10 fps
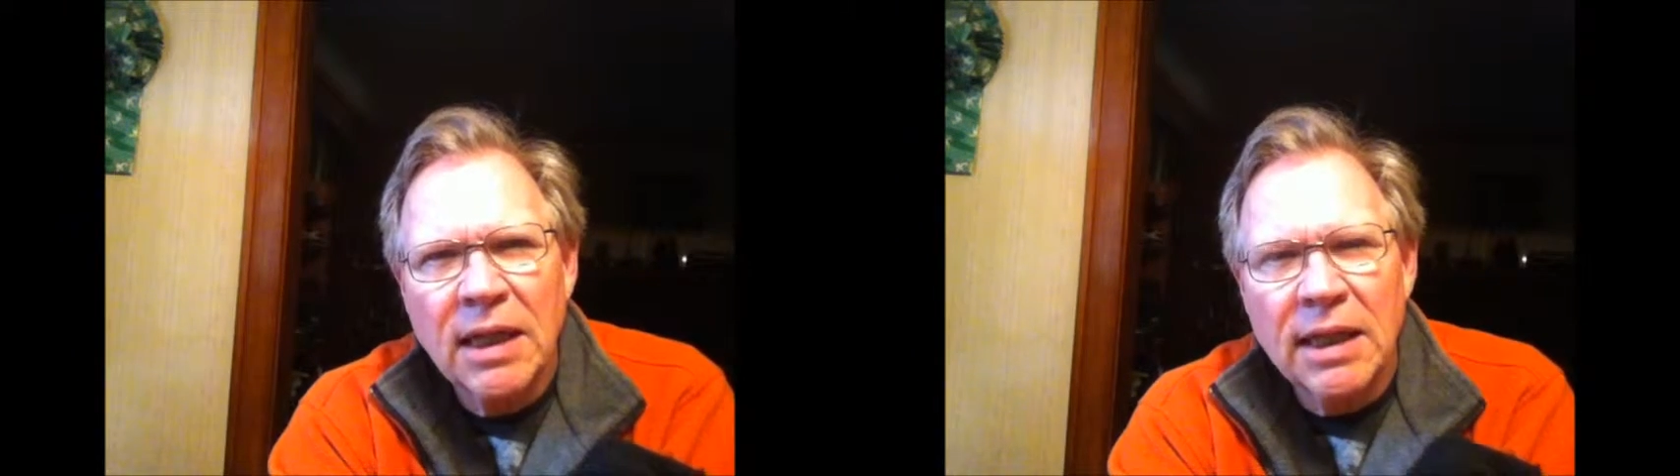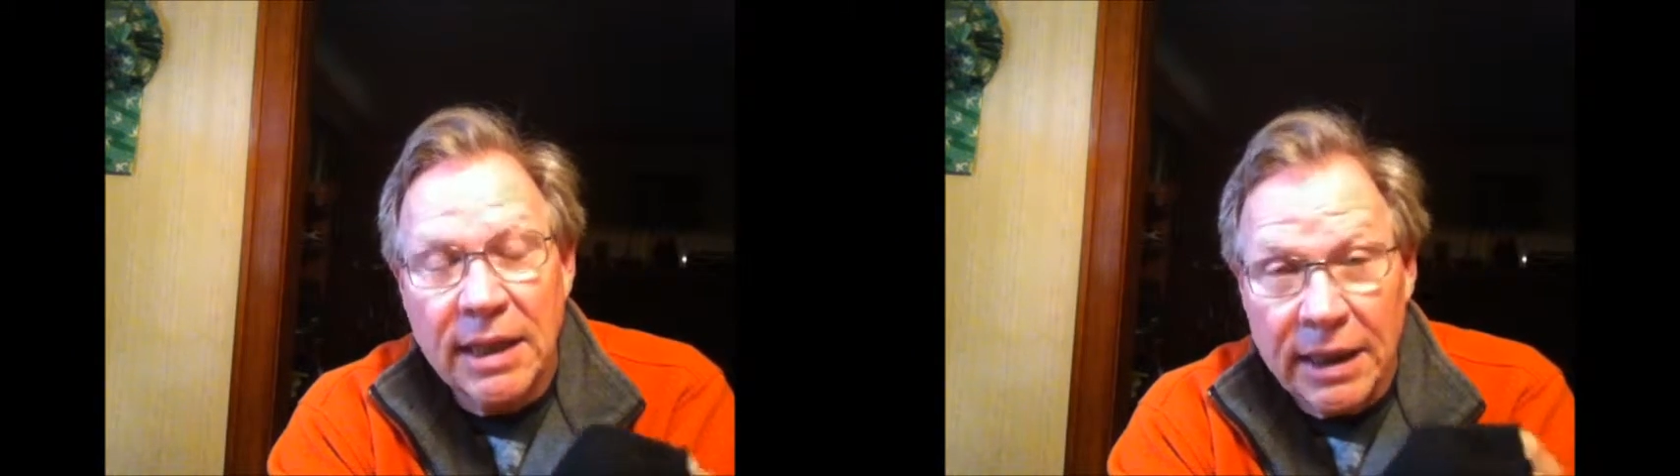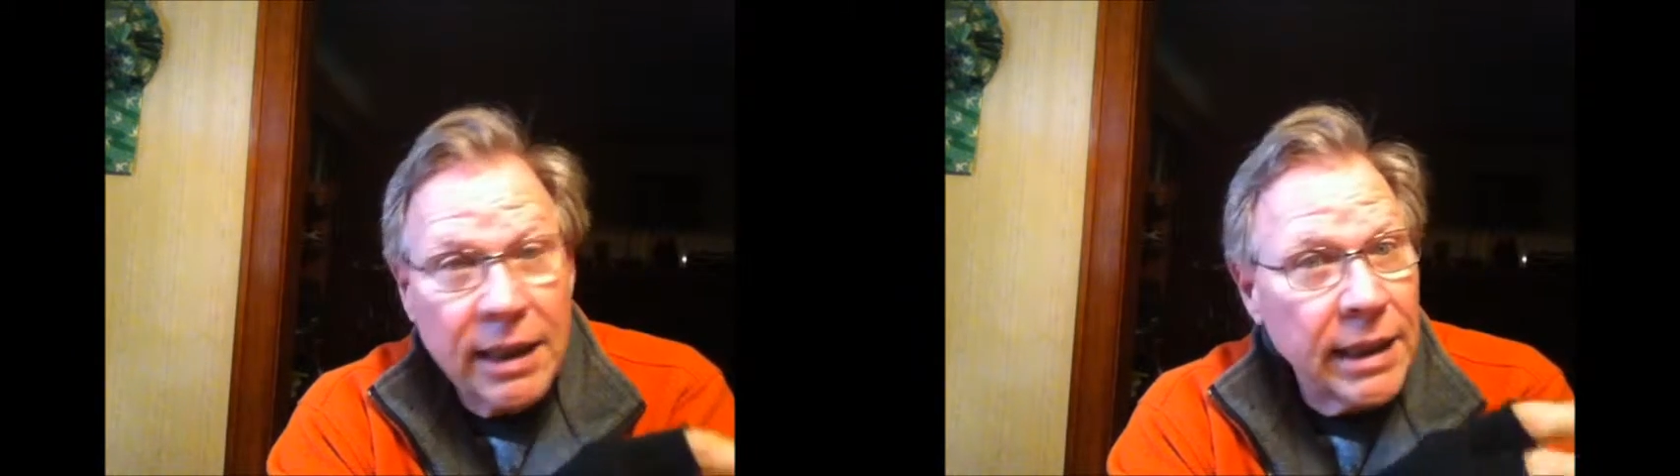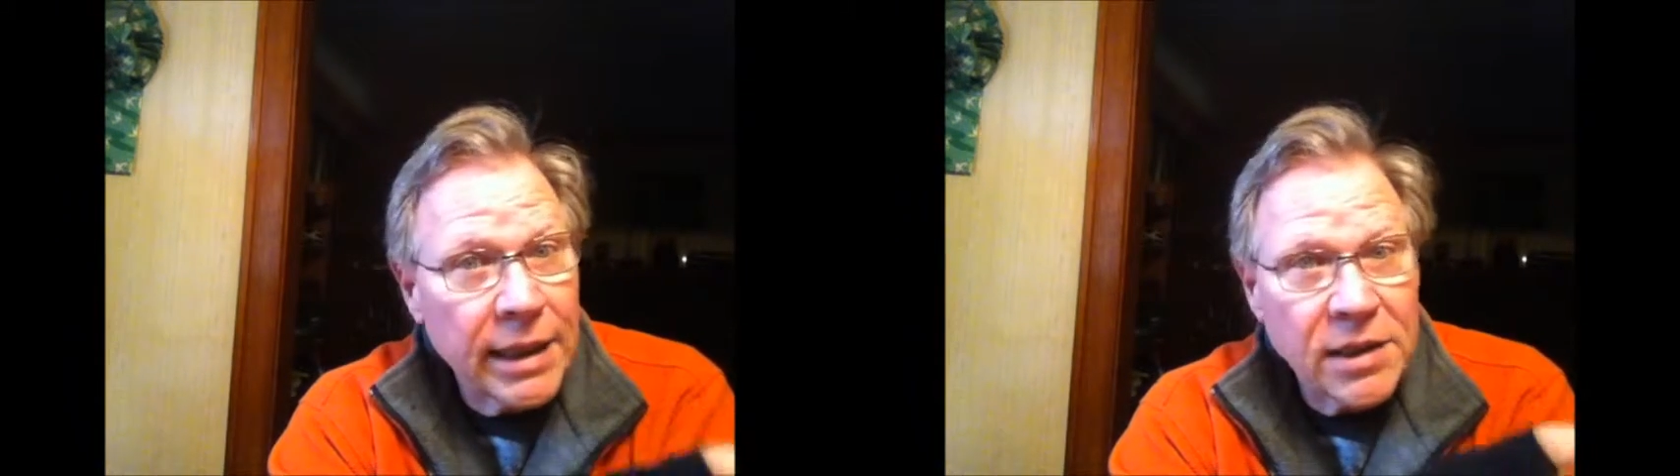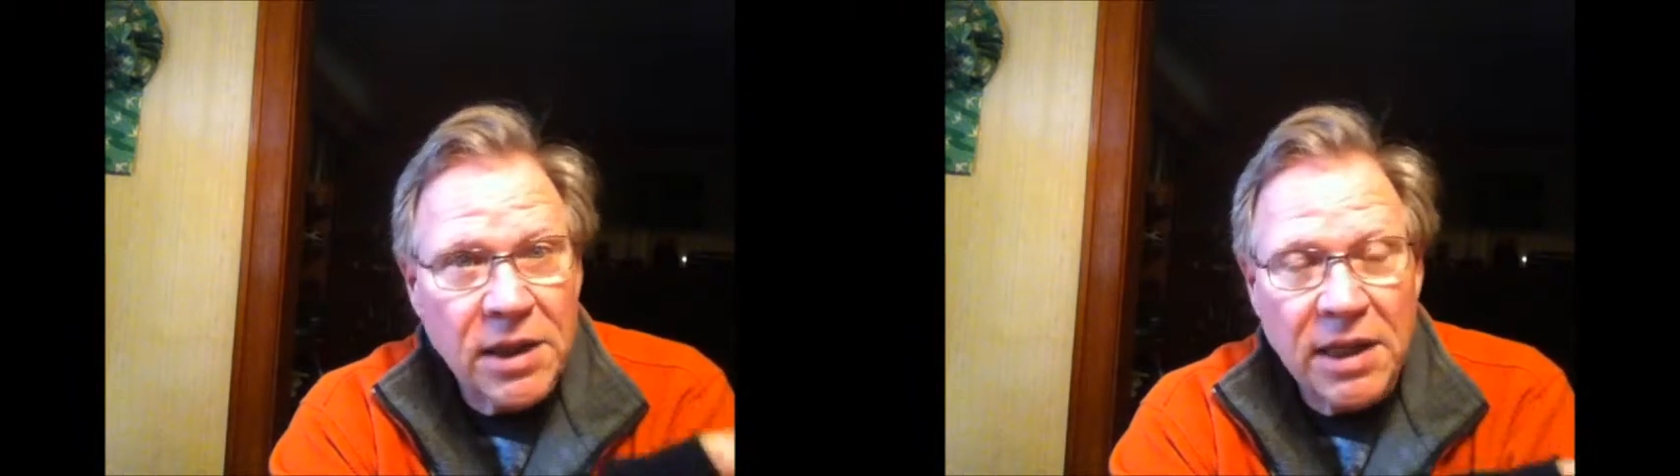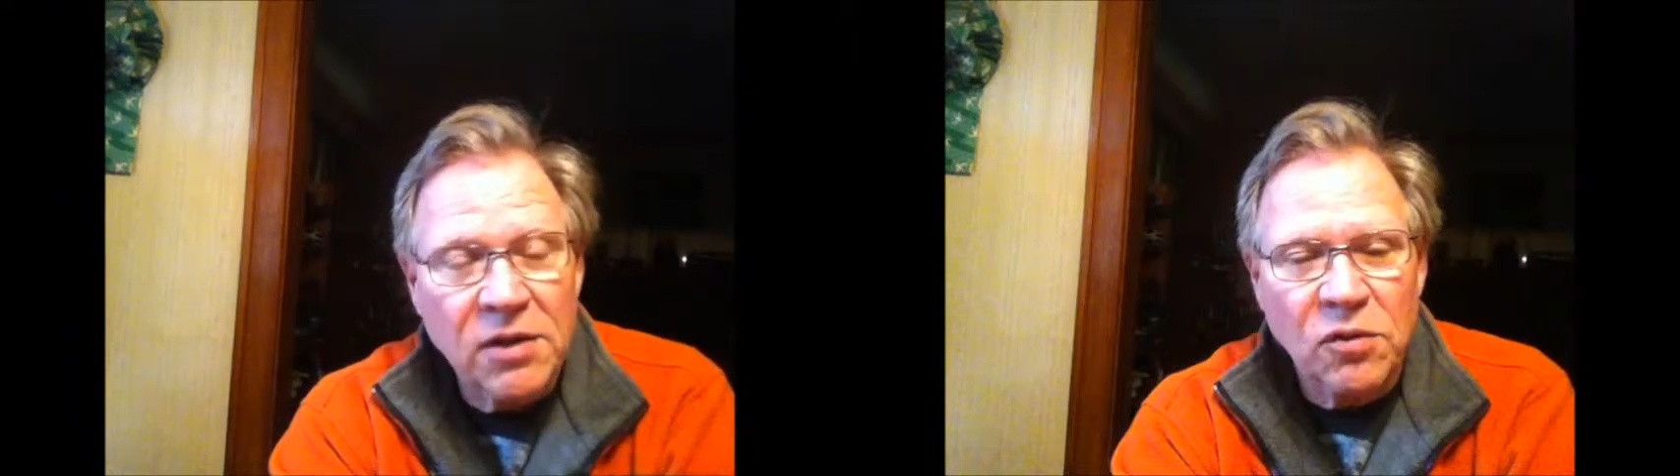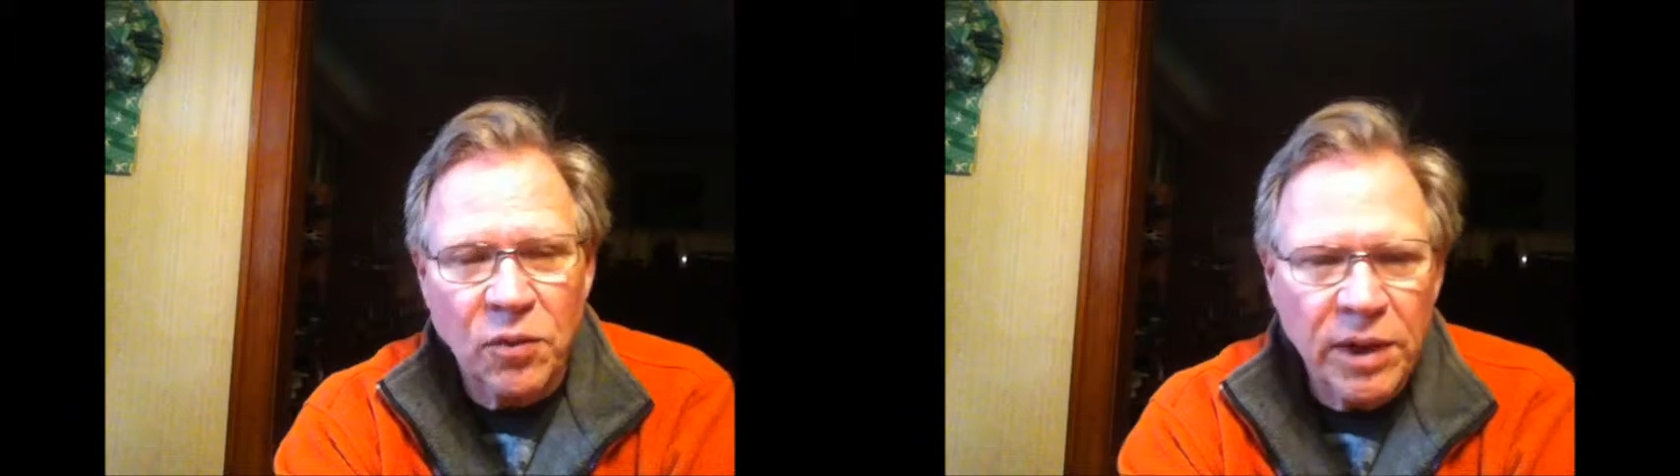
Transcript: And I think that's that's